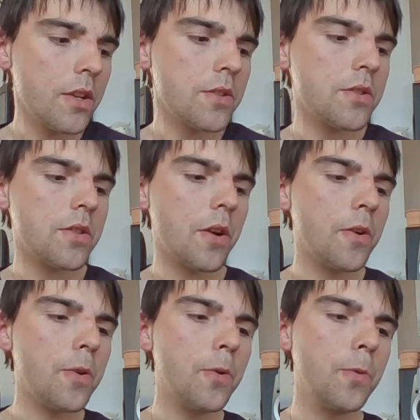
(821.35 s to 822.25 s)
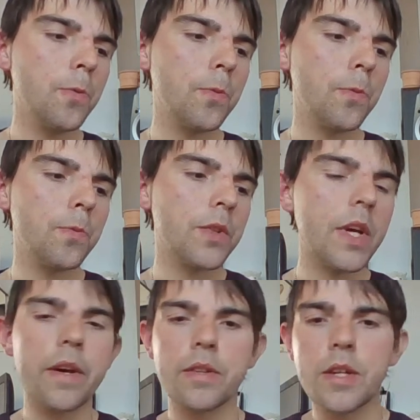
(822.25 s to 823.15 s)
So
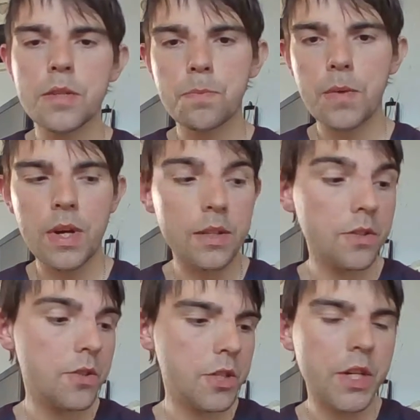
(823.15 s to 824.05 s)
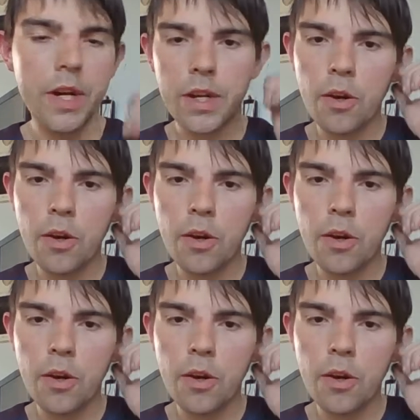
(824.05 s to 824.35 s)
yeah, and Cech